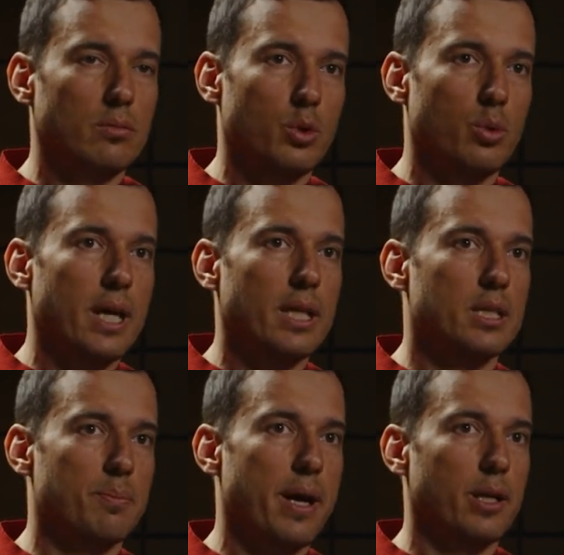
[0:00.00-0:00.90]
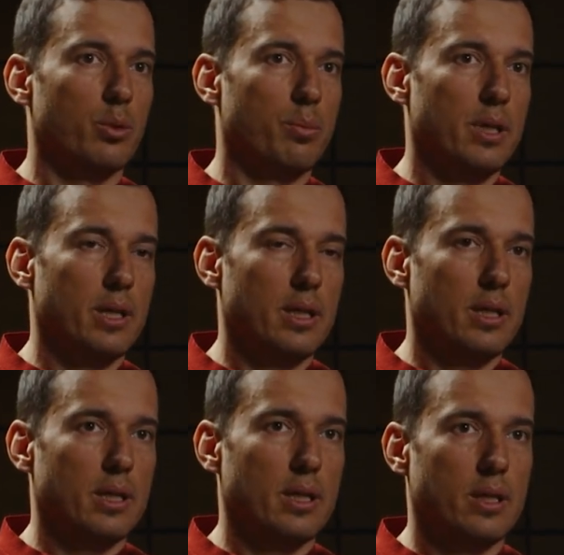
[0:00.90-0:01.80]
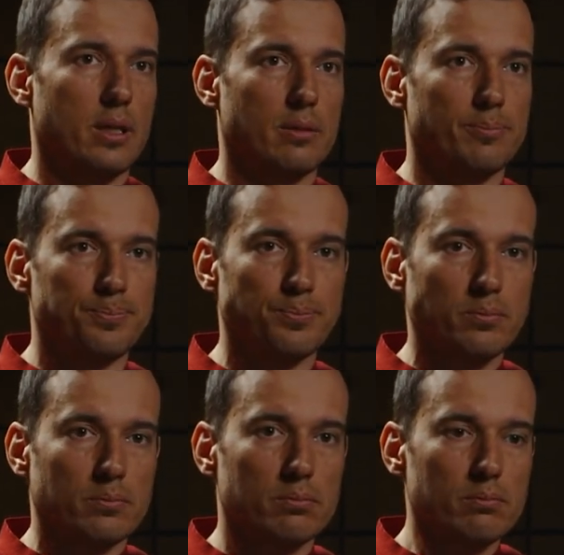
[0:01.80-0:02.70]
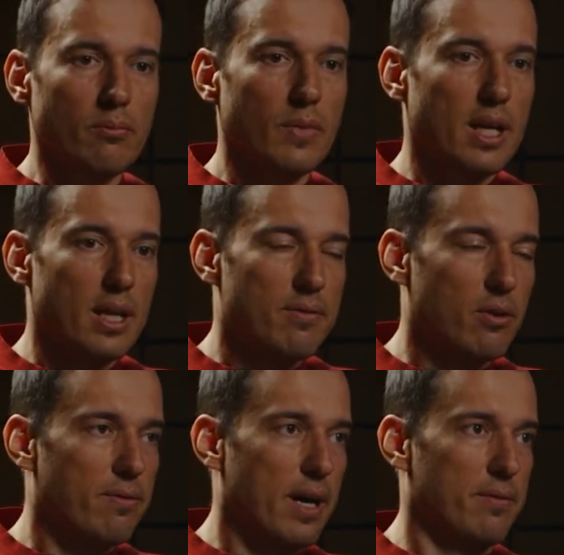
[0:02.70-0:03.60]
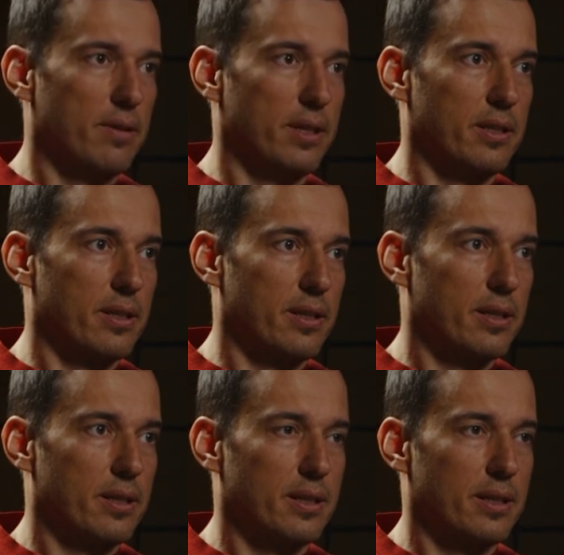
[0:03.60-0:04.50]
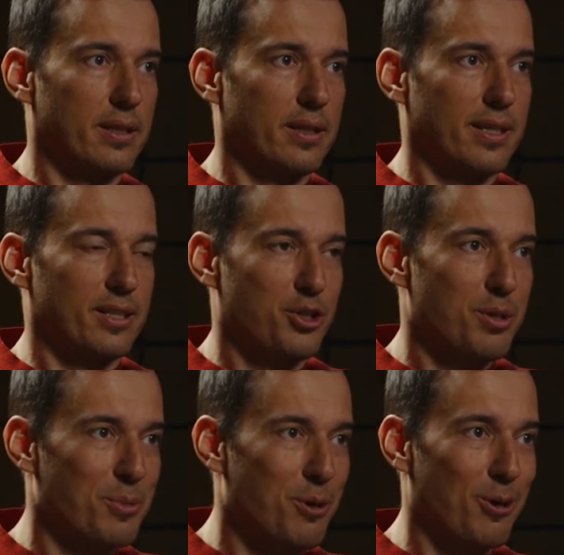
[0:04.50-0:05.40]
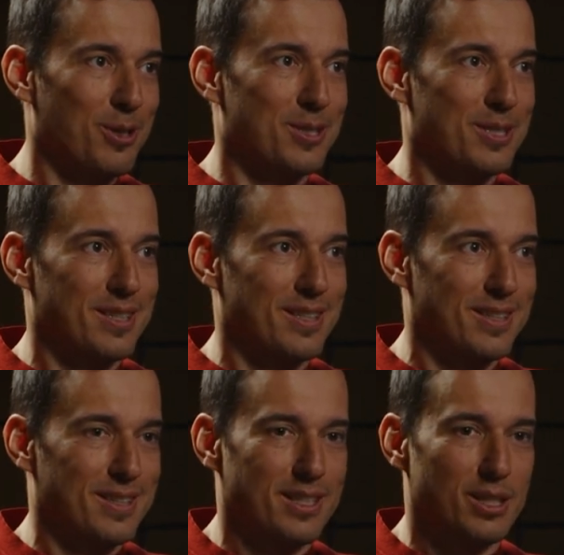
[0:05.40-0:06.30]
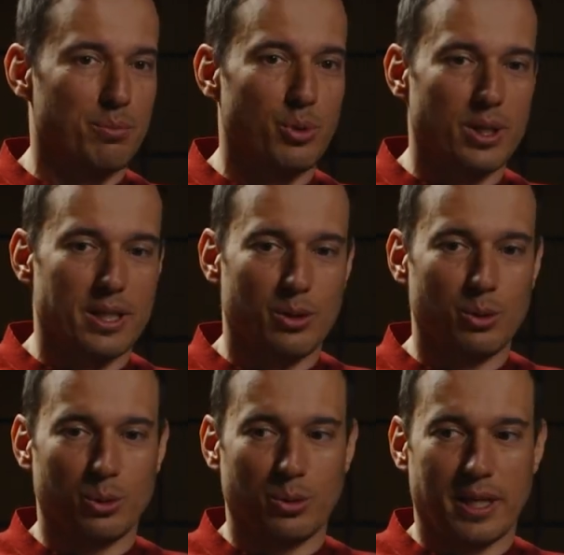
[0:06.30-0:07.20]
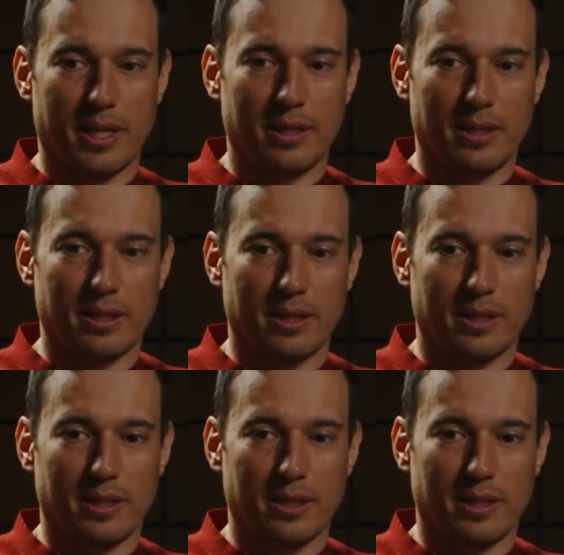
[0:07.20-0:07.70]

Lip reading: You gotta aspire to be a level 5 leader, as Jim Collins in his book Good to Great